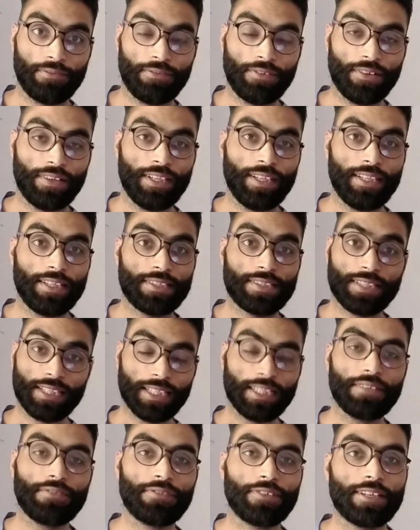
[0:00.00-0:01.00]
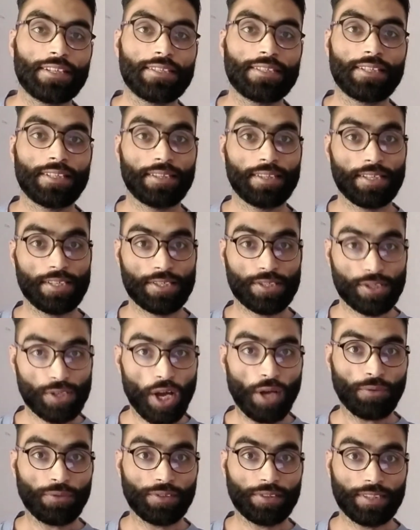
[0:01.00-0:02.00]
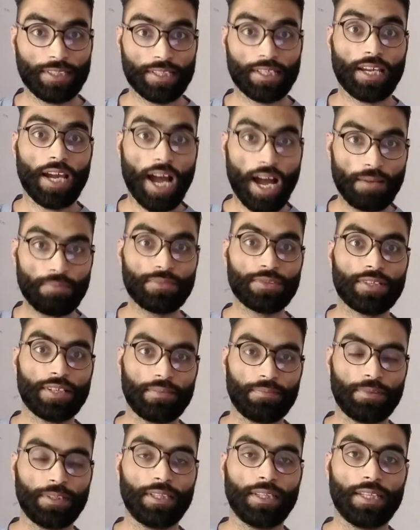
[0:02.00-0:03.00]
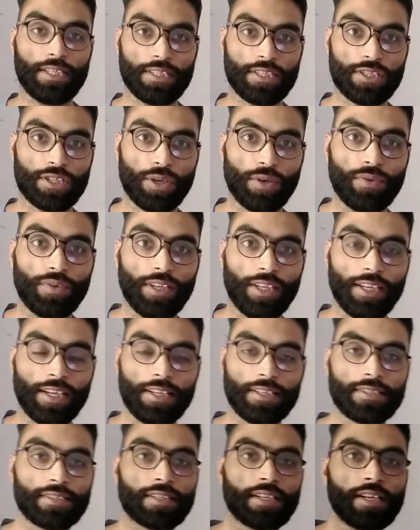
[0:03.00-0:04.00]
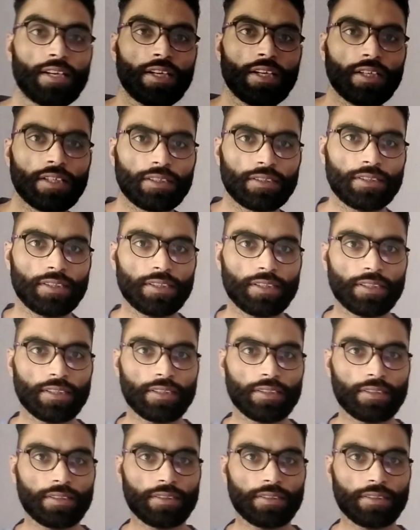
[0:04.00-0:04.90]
very significant in this novel that comes up in this story is the